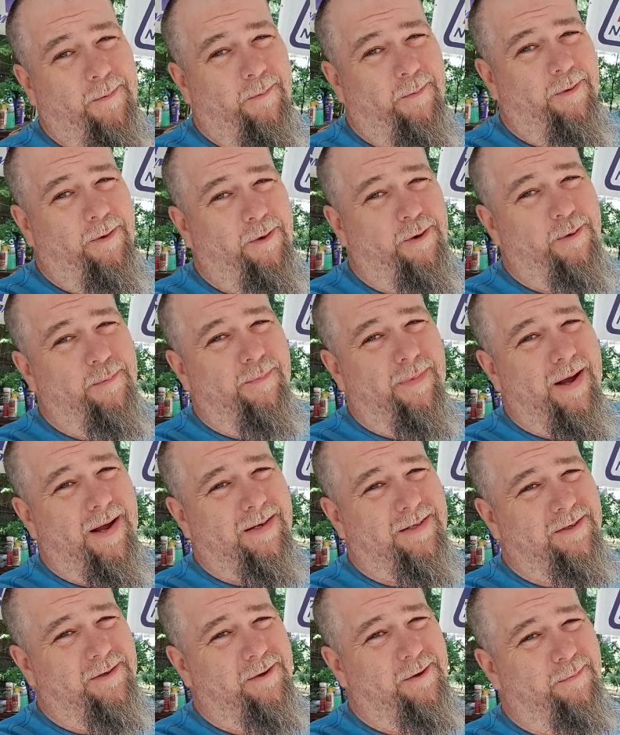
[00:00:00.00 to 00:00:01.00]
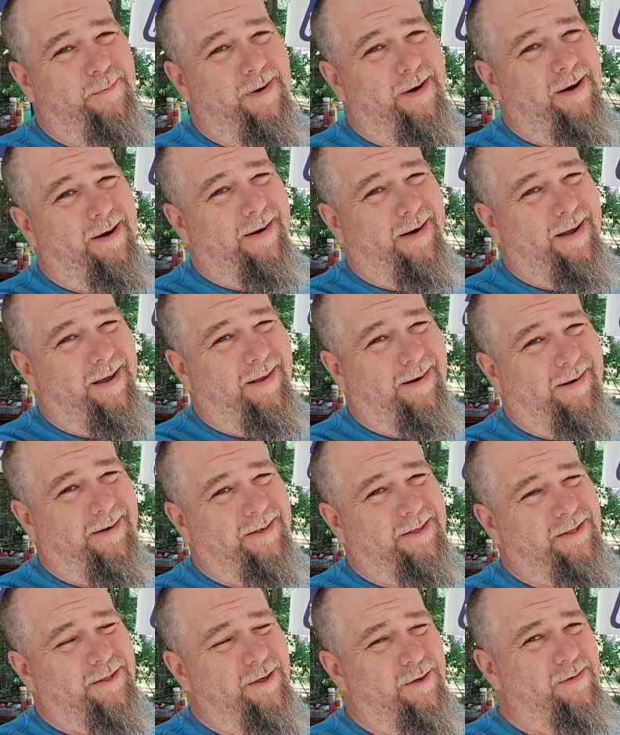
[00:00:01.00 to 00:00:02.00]
Welcome back to the Mod
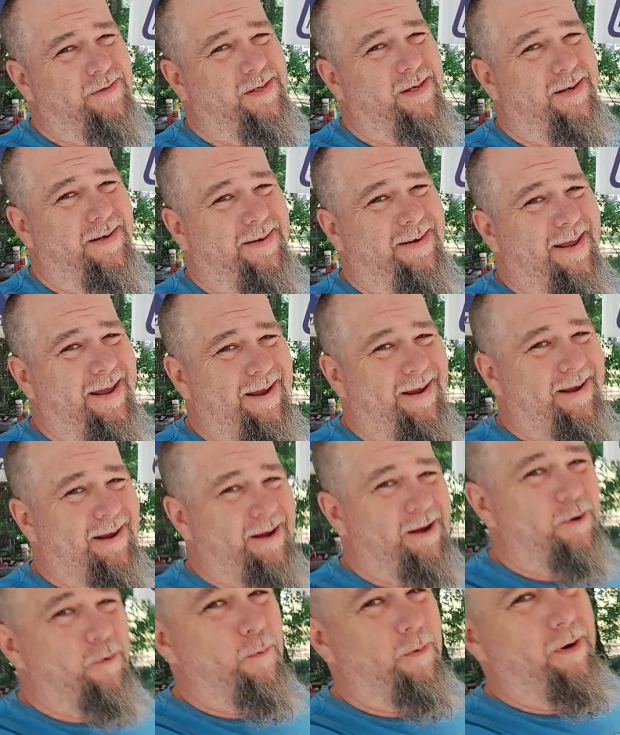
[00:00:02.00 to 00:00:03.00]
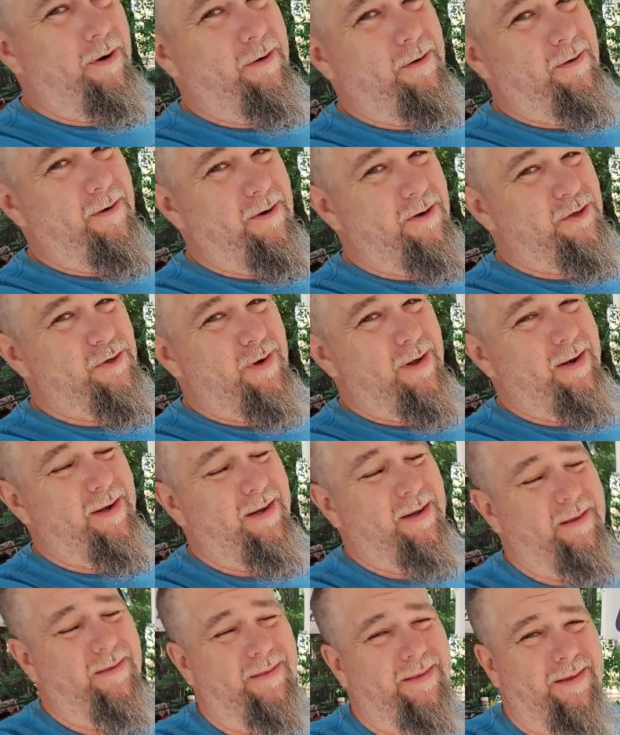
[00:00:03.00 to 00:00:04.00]
Addict. So today we're going to try to get